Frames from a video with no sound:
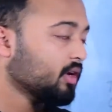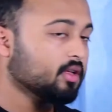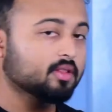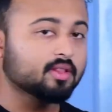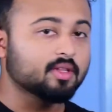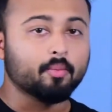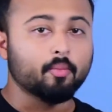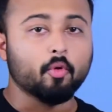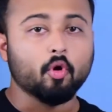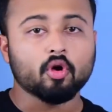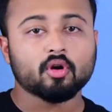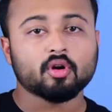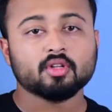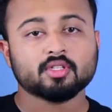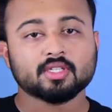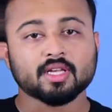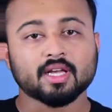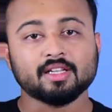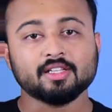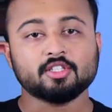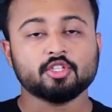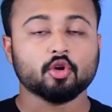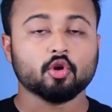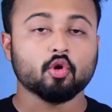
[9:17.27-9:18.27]
The more
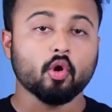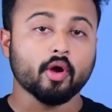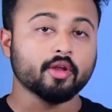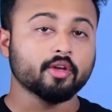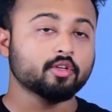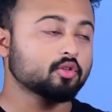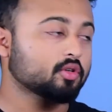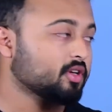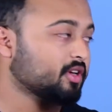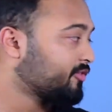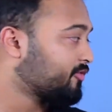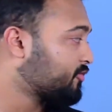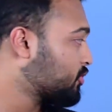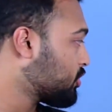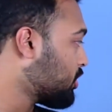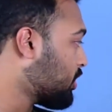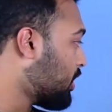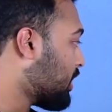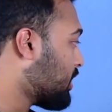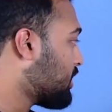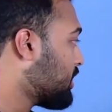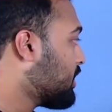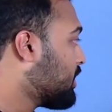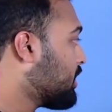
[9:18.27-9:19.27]
results you're going to give to
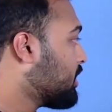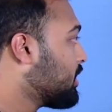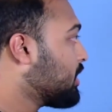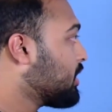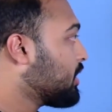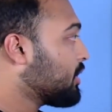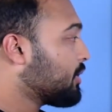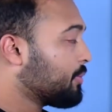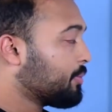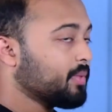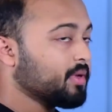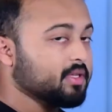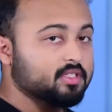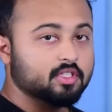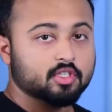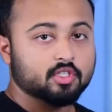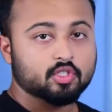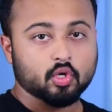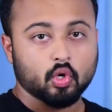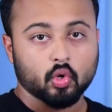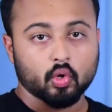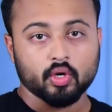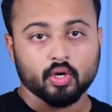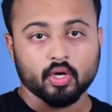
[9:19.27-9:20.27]
your
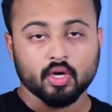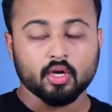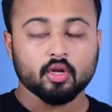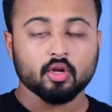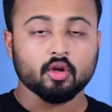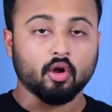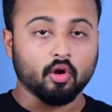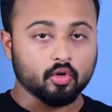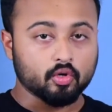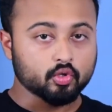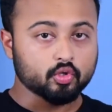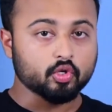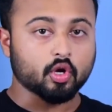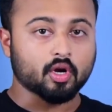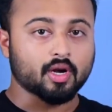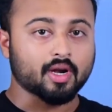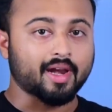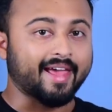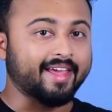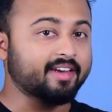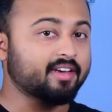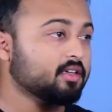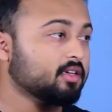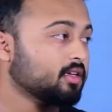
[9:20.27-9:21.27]
business owner, to your
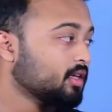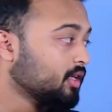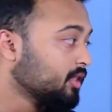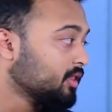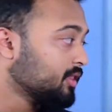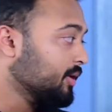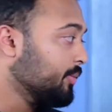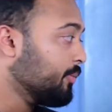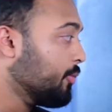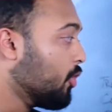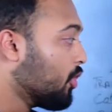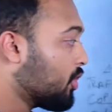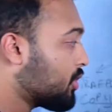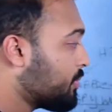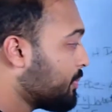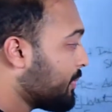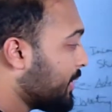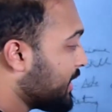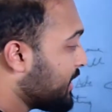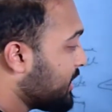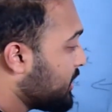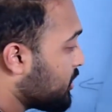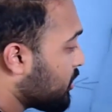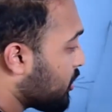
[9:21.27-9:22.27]
client, the more
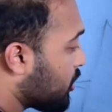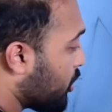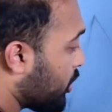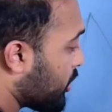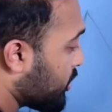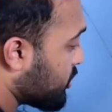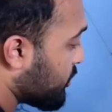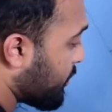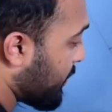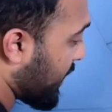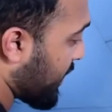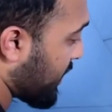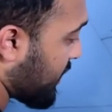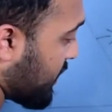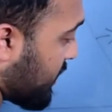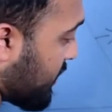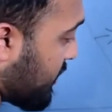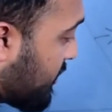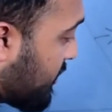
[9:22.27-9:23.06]
money you're going to make.